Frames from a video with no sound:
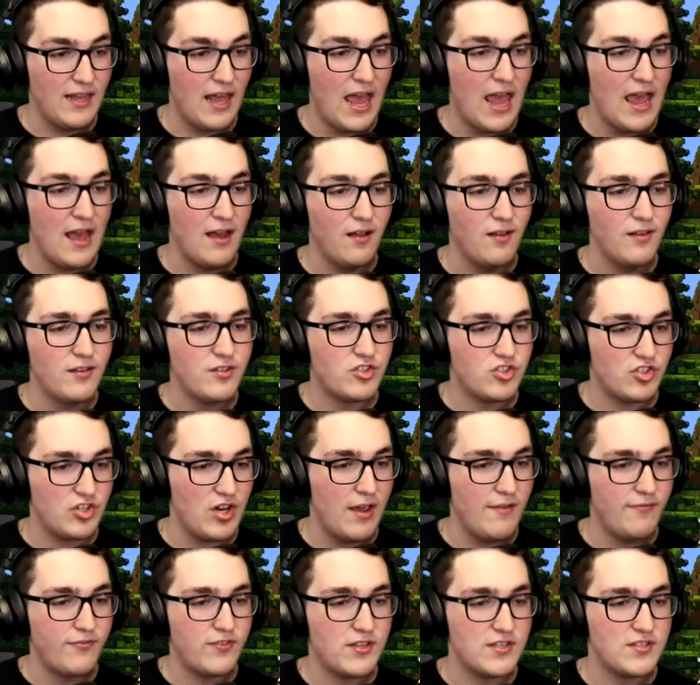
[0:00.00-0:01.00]
L
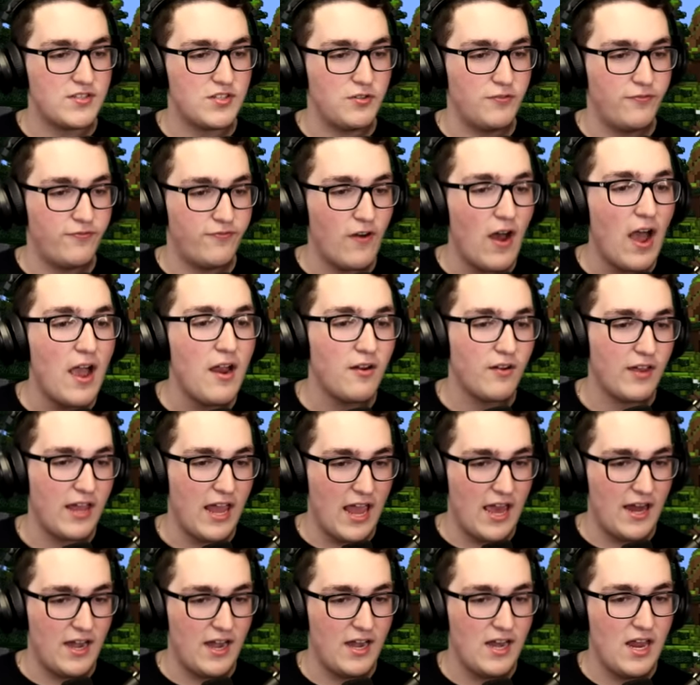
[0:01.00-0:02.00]
shift to fire
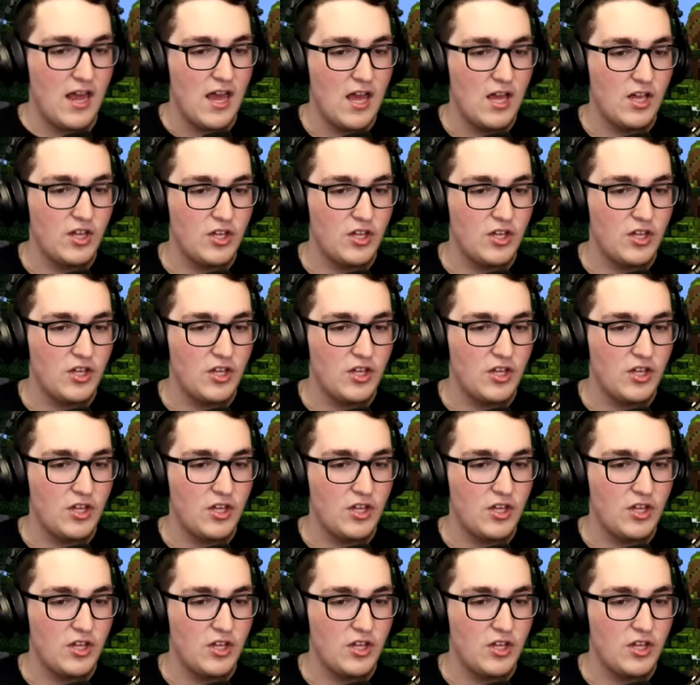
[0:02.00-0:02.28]
cannon.